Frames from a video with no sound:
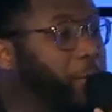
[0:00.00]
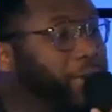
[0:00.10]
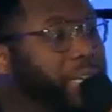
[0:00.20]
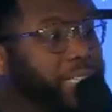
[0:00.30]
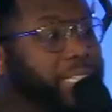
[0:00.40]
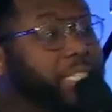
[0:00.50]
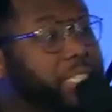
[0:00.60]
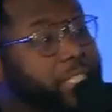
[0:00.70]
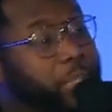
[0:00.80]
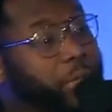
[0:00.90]
and he sees a
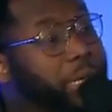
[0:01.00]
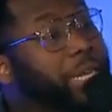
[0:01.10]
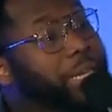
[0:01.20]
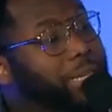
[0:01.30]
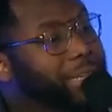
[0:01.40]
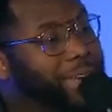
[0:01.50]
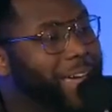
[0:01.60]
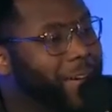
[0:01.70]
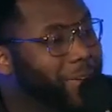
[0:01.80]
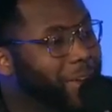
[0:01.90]
student kneeling
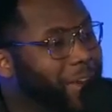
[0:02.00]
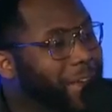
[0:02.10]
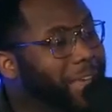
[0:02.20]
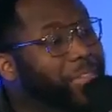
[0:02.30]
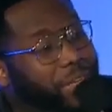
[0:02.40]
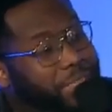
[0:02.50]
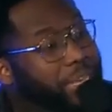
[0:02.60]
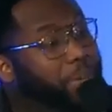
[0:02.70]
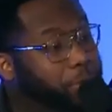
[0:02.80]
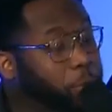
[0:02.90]
down in the
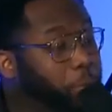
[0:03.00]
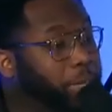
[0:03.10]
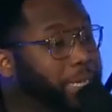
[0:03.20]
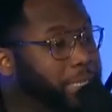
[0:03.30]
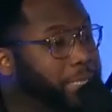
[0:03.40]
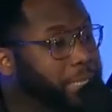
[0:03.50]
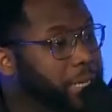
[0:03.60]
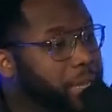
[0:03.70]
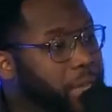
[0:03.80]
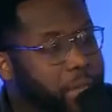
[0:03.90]
same two places
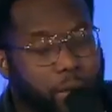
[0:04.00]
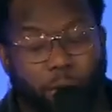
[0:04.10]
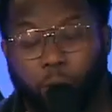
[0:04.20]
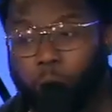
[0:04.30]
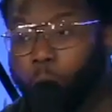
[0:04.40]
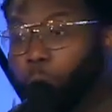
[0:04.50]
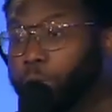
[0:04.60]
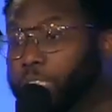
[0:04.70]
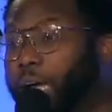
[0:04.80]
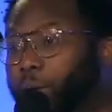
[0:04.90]
where
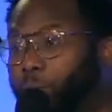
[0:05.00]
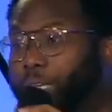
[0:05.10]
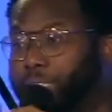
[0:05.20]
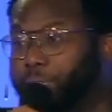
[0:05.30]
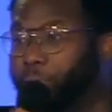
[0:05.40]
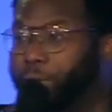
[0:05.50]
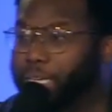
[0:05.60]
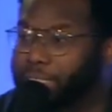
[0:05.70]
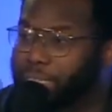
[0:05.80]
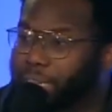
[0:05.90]
John Wesley
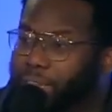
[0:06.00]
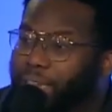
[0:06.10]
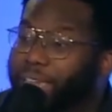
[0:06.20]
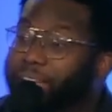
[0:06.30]
was. And he